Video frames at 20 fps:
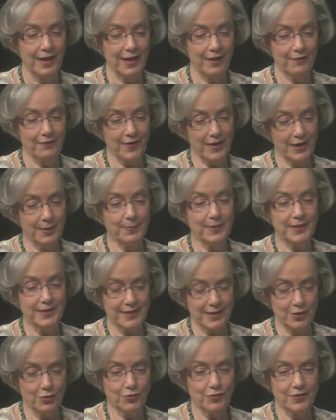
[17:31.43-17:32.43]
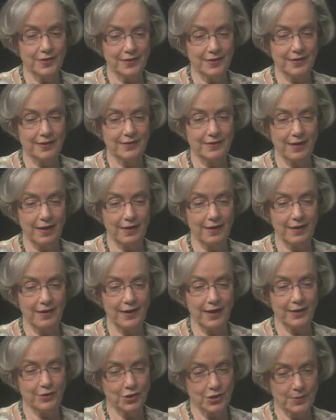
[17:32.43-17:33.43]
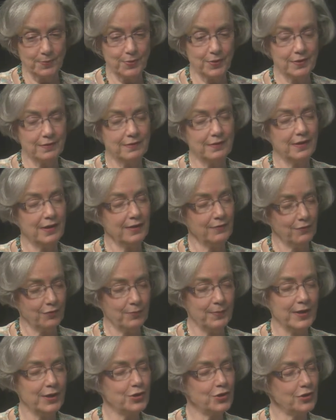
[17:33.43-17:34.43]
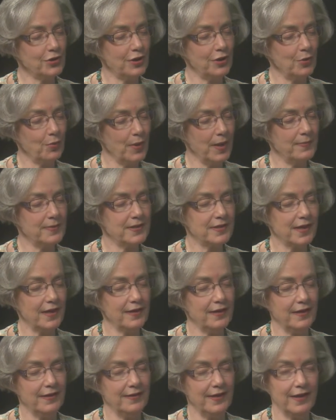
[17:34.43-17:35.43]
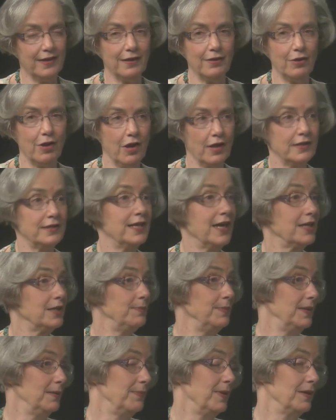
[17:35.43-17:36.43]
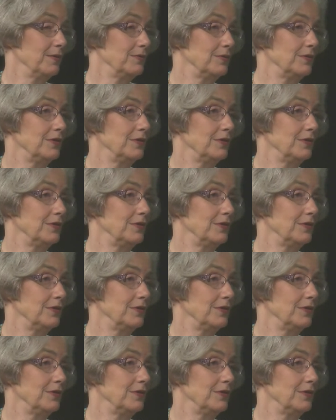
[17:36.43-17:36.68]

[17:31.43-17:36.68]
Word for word: if anybody's interested, uh, I just put the information on the website and they can contact me about,